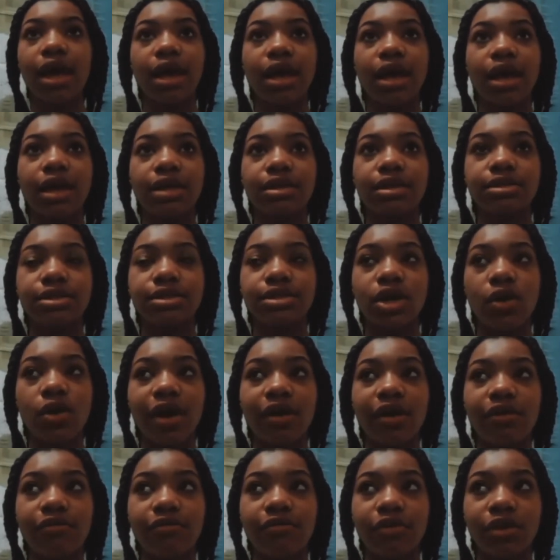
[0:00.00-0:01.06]
So
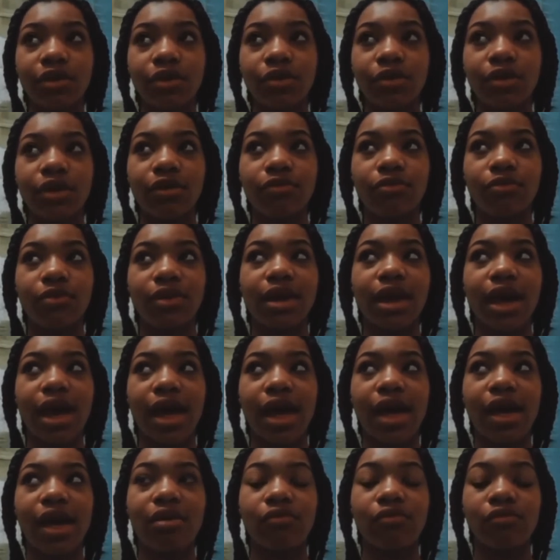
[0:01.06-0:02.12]
I feel if we
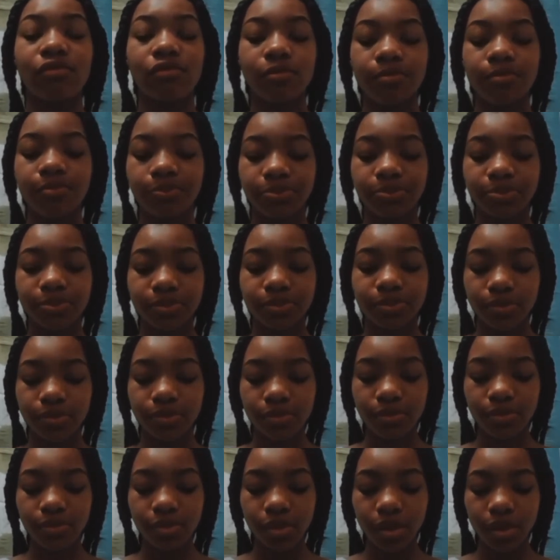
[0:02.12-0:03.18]
have
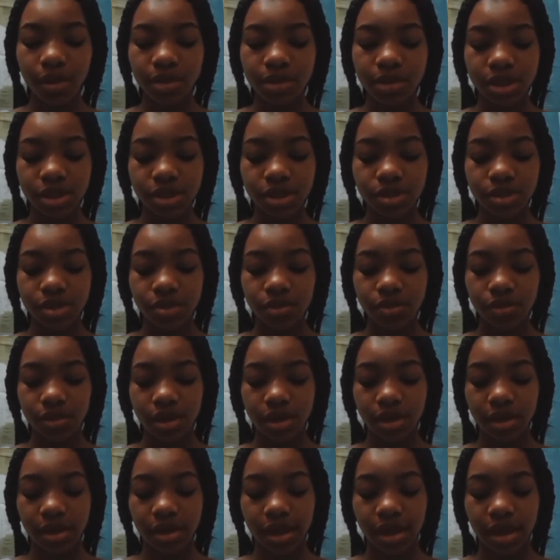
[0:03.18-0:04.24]
teachers who
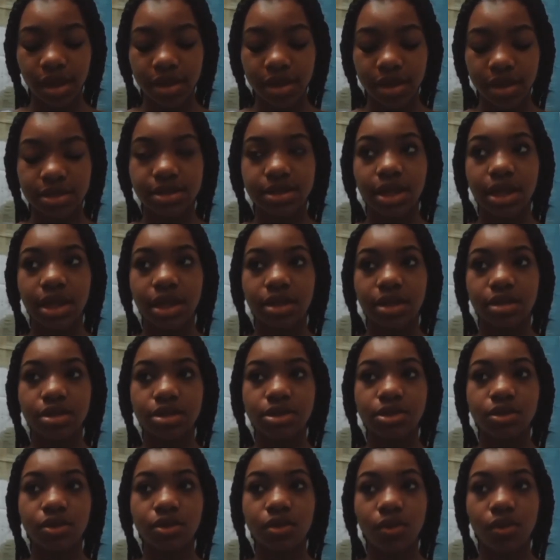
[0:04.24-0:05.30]
look like us in the
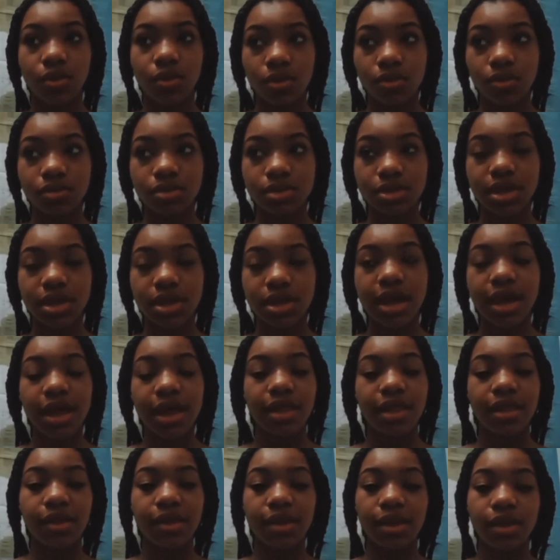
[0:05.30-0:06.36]
schools,
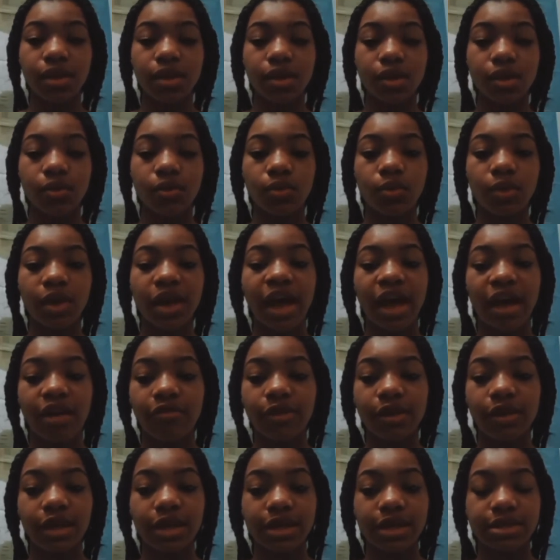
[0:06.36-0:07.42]
then we have
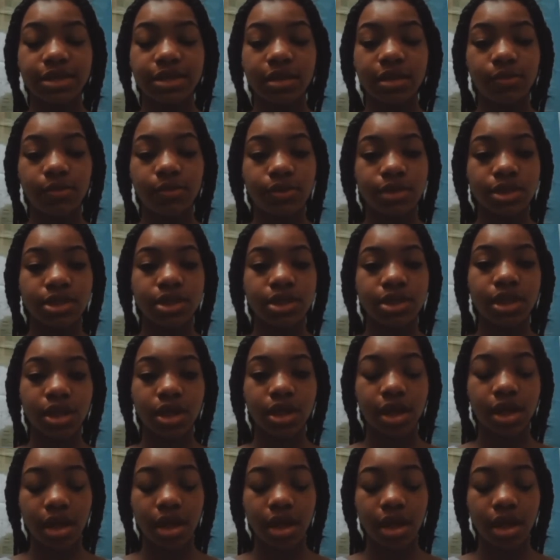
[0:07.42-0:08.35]
an example to look